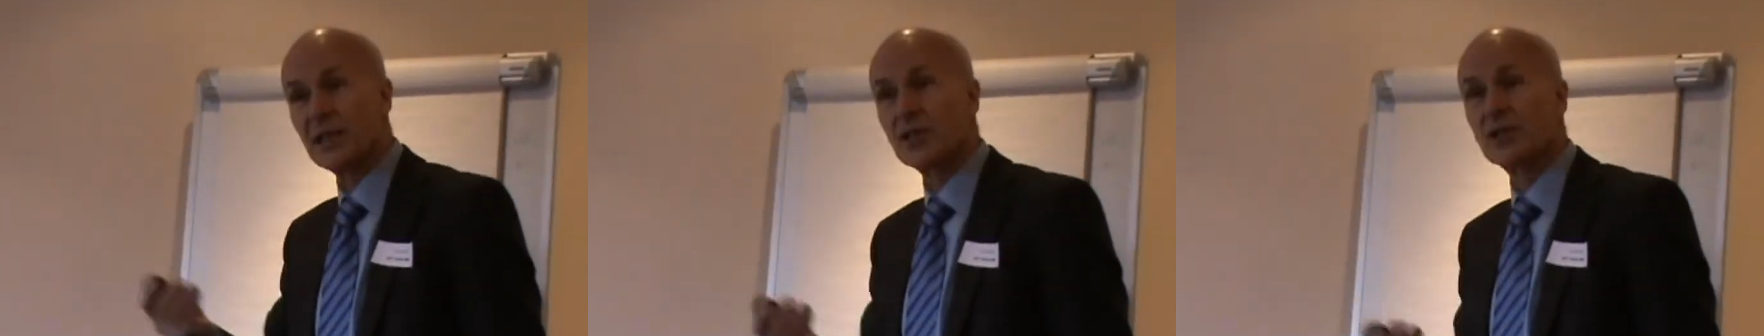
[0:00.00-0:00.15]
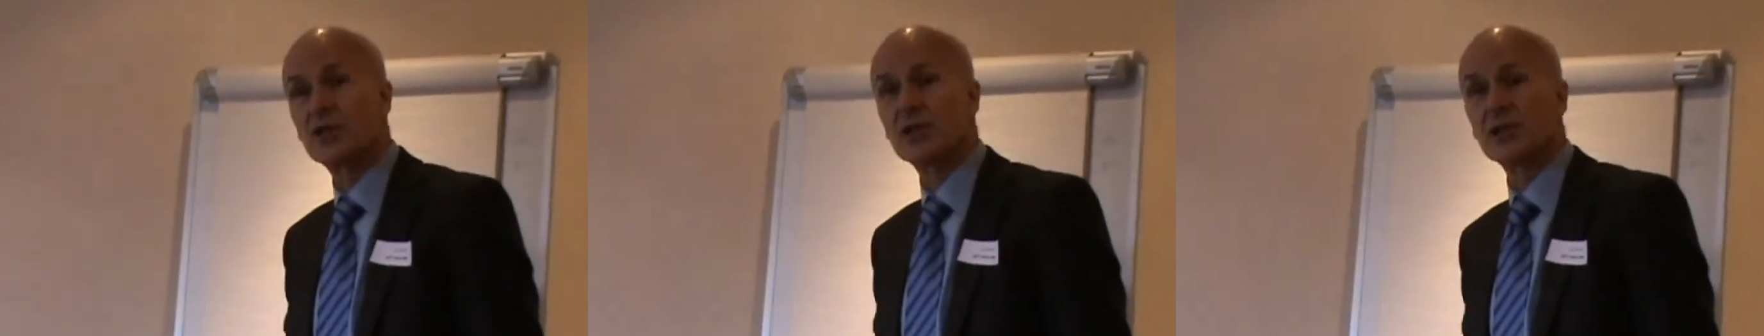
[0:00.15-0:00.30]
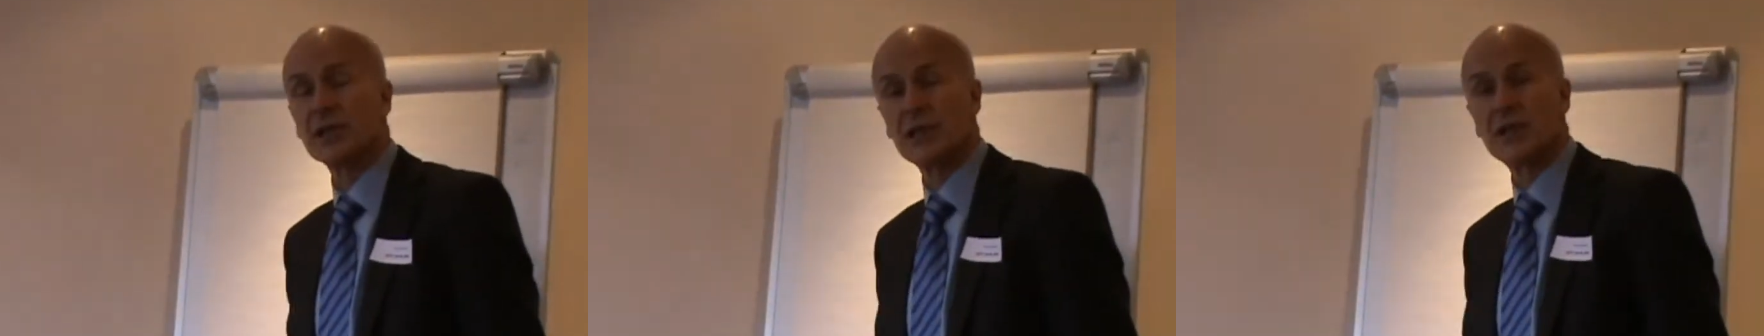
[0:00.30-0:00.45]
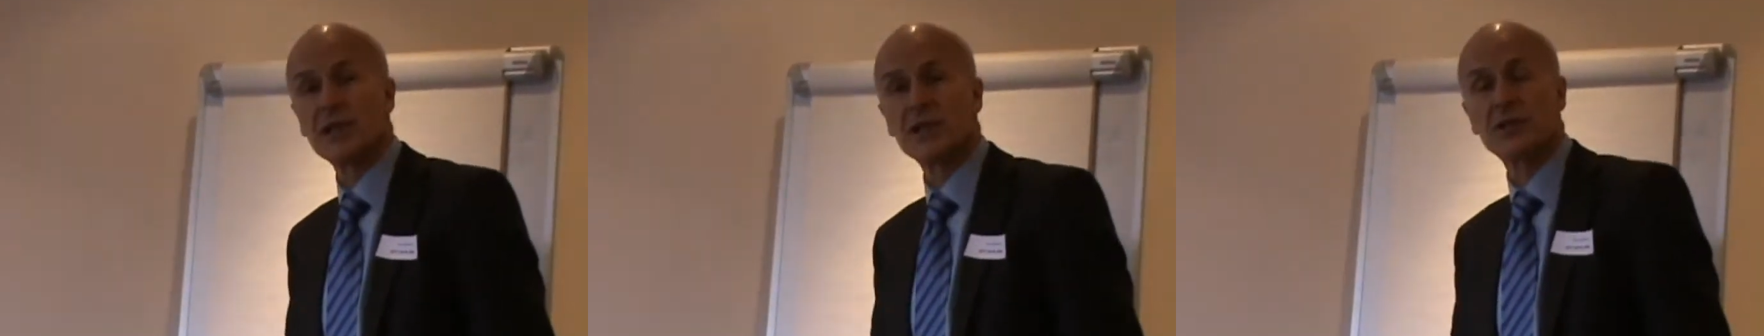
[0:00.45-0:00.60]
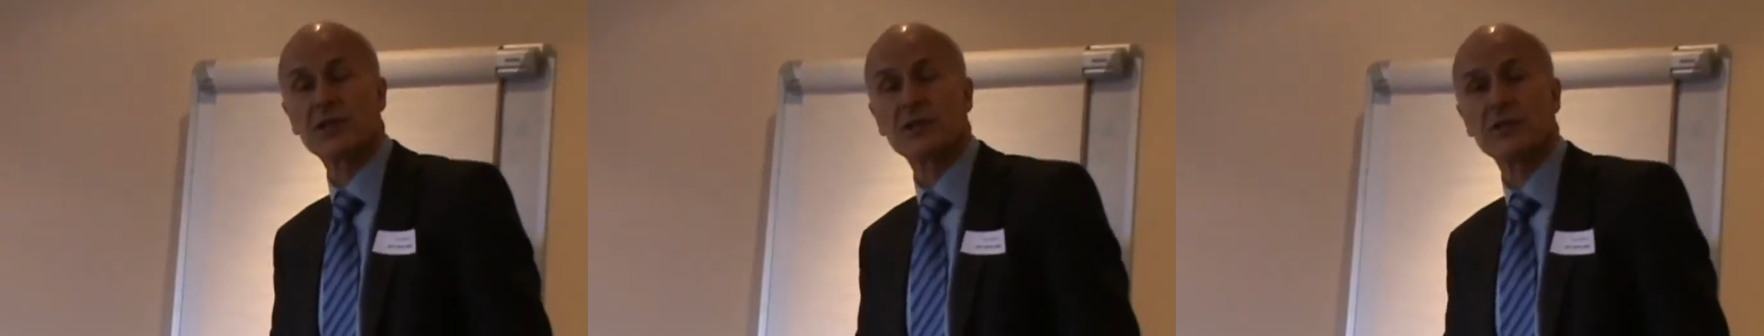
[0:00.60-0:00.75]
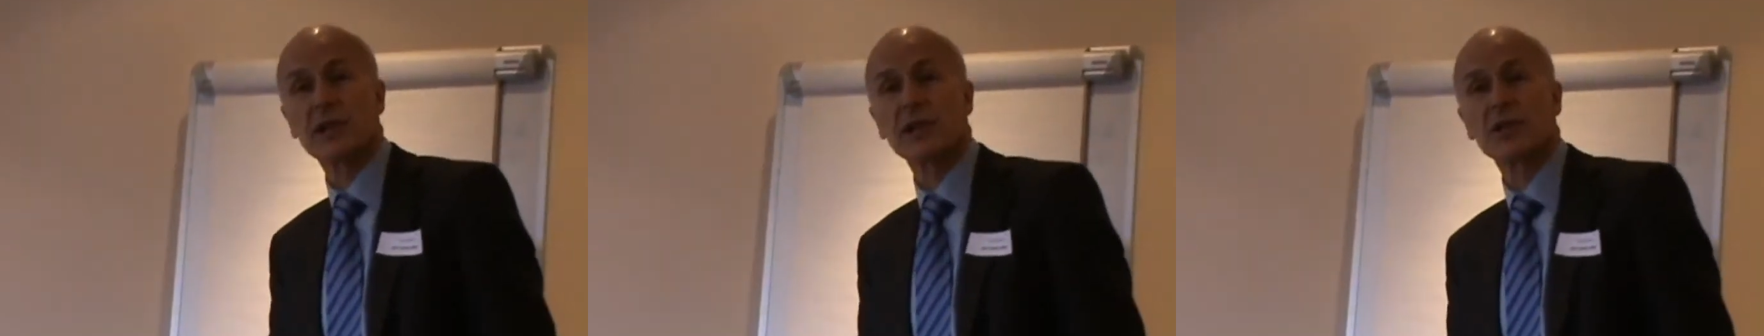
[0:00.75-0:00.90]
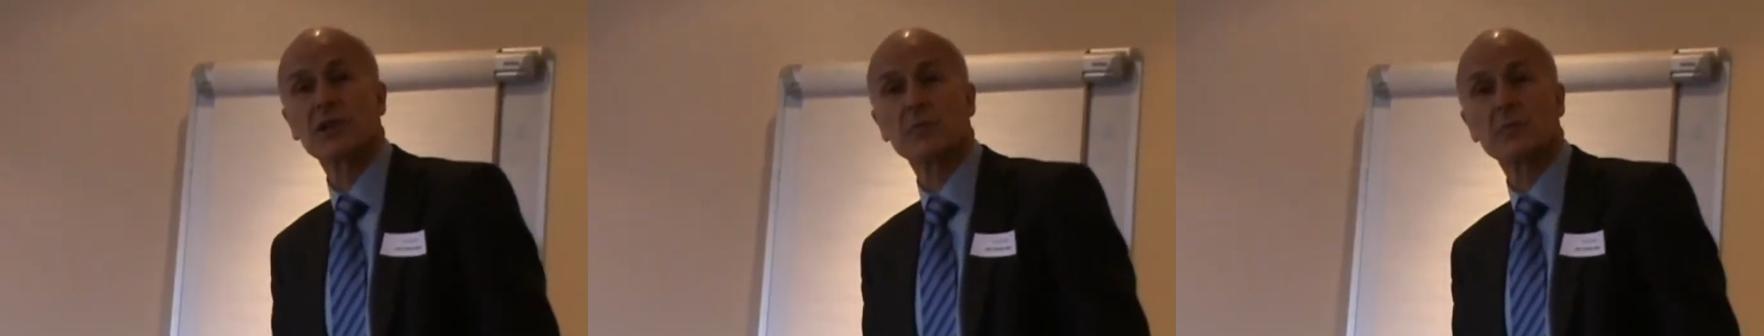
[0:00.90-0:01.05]
entry is
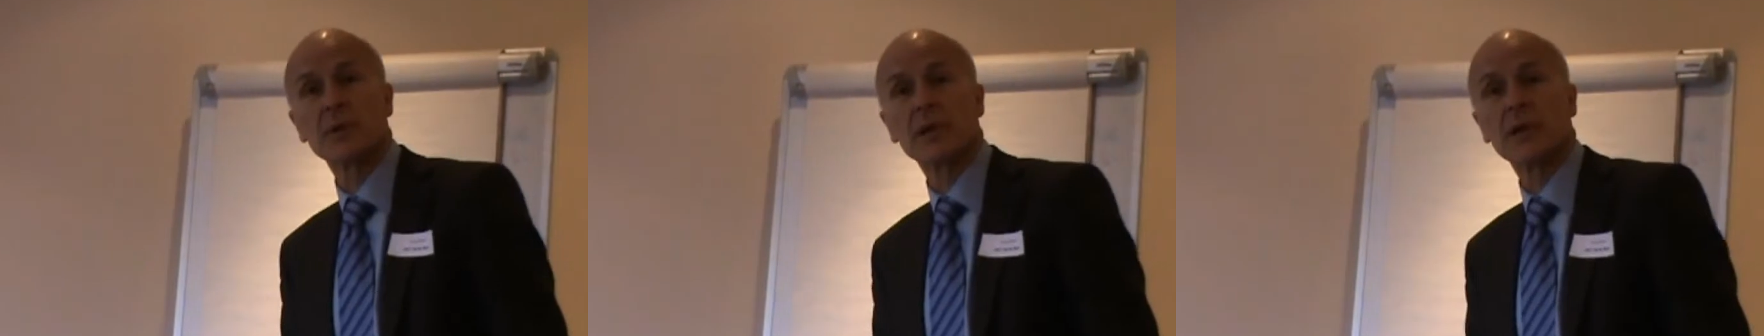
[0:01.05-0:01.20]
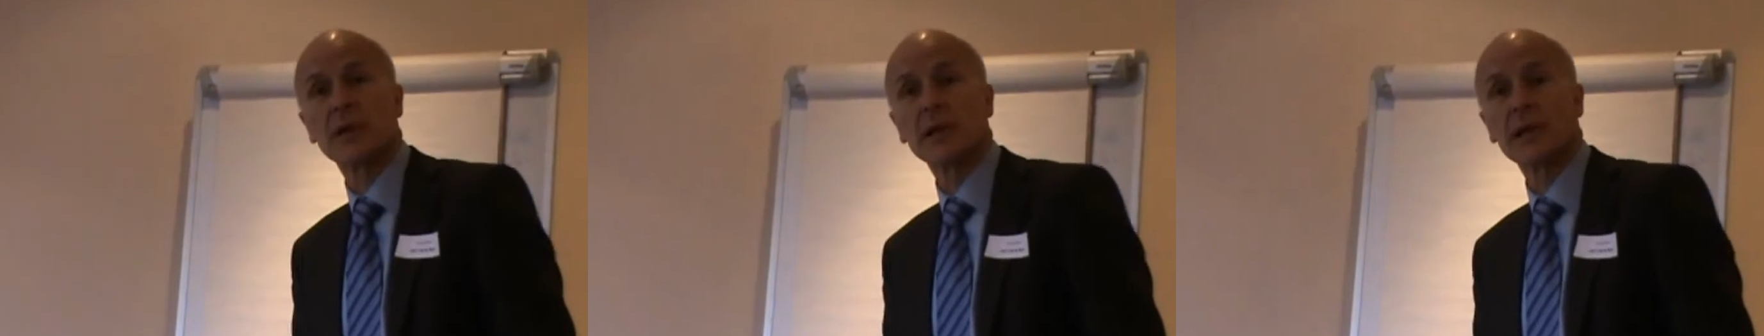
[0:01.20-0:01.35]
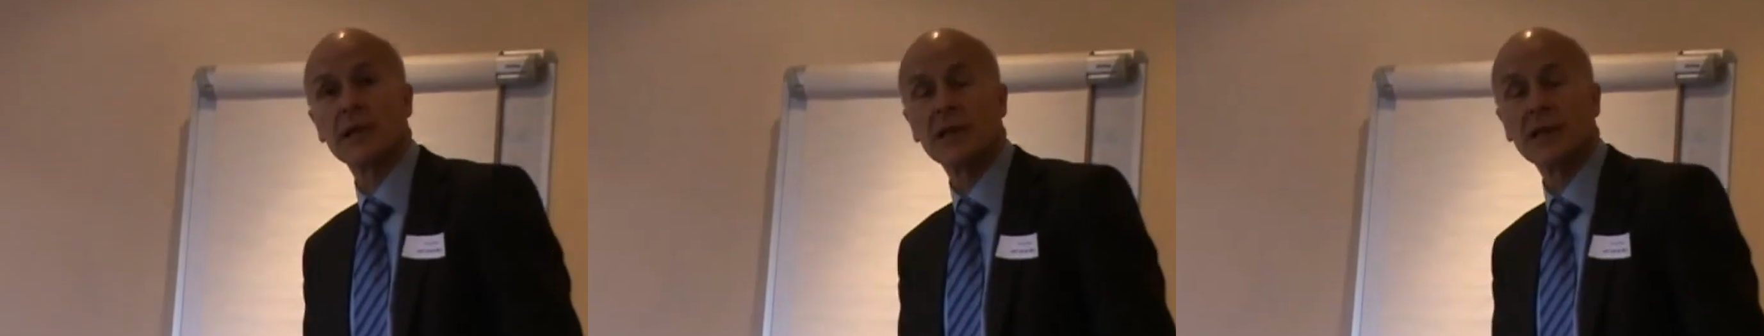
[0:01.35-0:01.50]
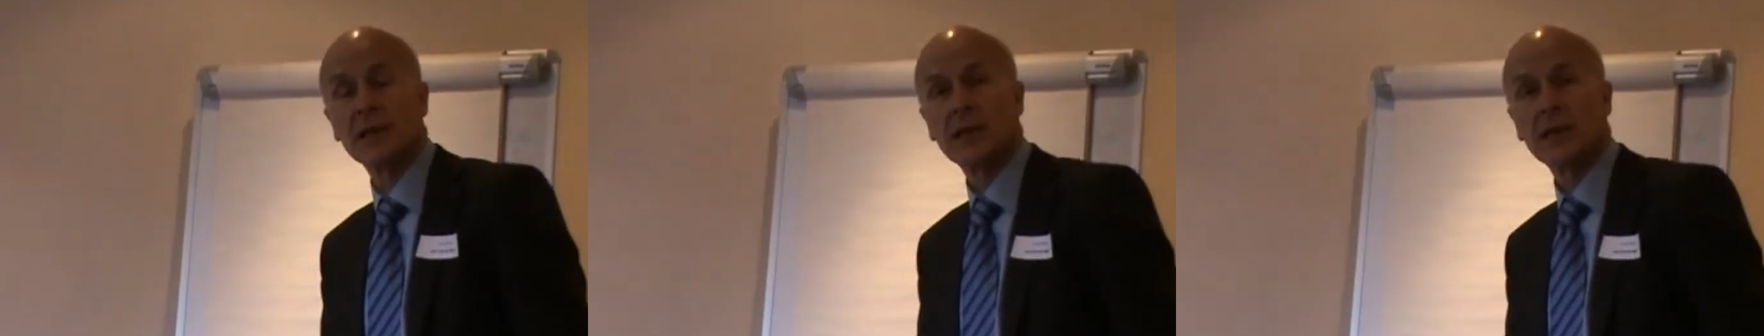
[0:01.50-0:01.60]
direct supply.